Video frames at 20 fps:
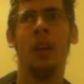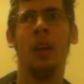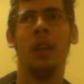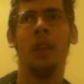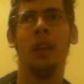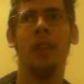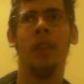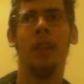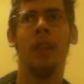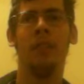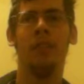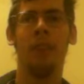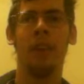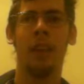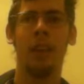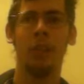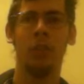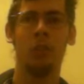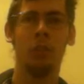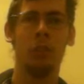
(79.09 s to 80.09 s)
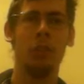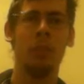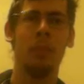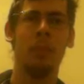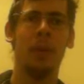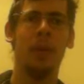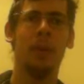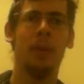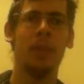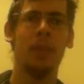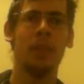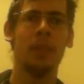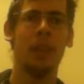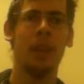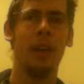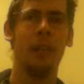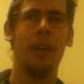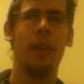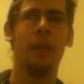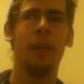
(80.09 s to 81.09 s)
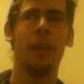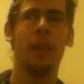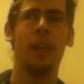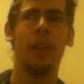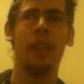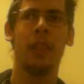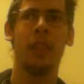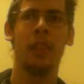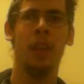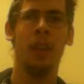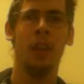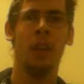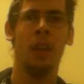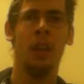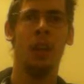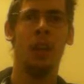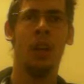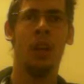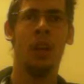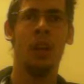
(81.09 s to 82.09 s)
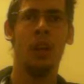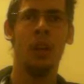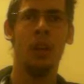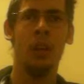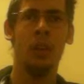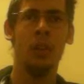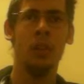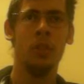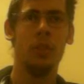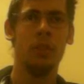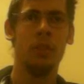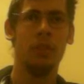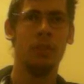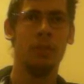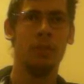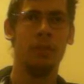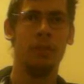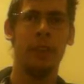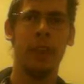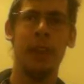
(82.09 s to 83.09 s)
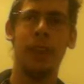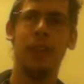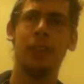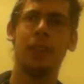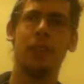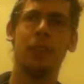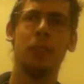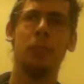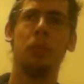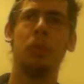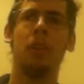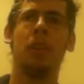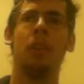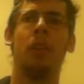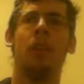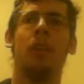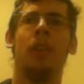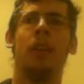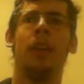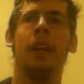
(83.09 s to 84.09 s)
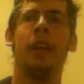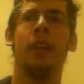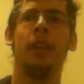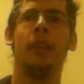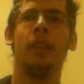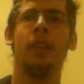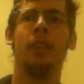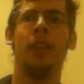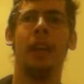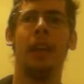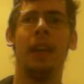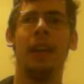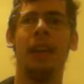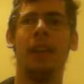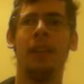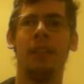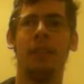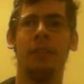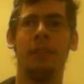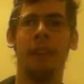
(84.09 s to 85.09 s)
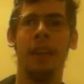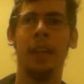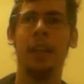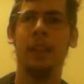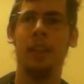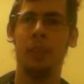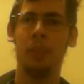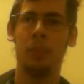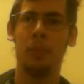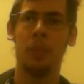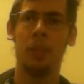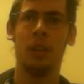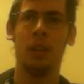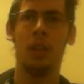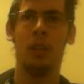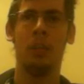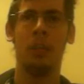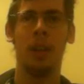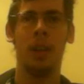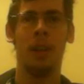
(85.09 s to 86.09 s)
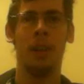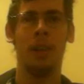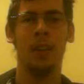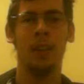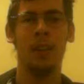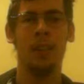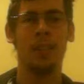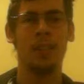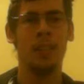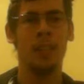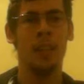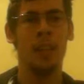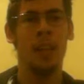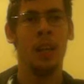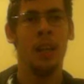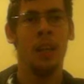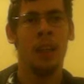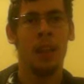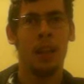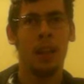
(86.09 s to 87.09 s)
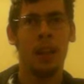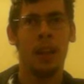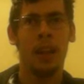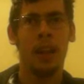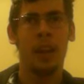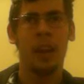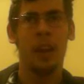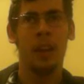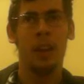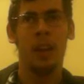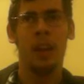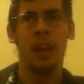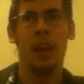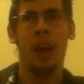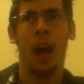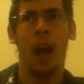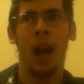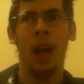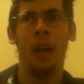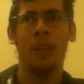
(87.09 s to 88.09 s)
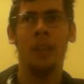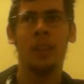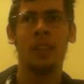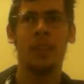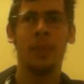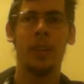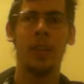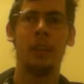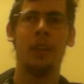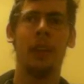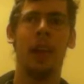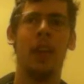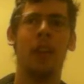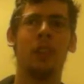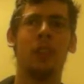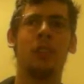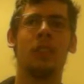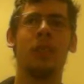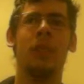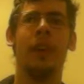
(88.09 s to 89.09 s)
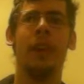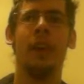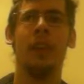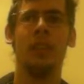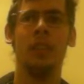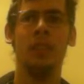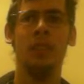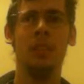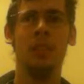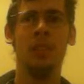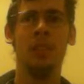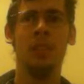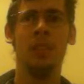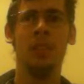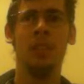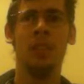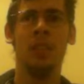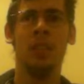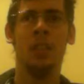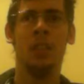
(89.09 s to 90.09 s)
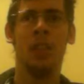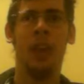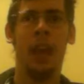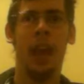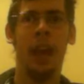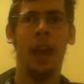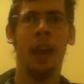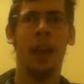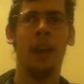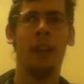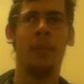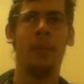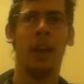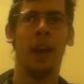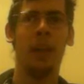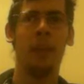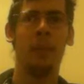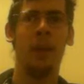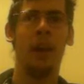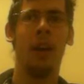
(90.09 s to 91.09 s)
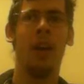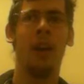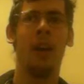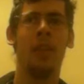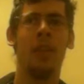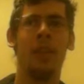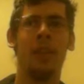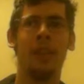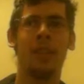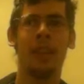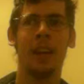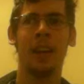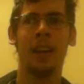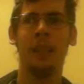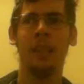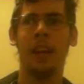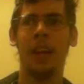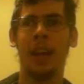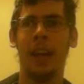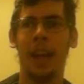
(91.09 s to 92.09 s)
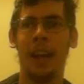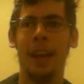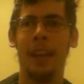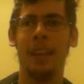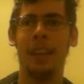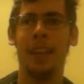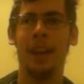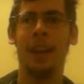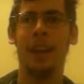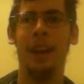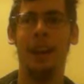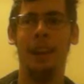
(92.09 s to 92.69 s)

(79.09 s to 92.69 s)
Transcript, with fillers: the fellow troop members come up with new fake superhero names and fake superhero powers. Like, I was McDonald's Man, and my power was I could make anything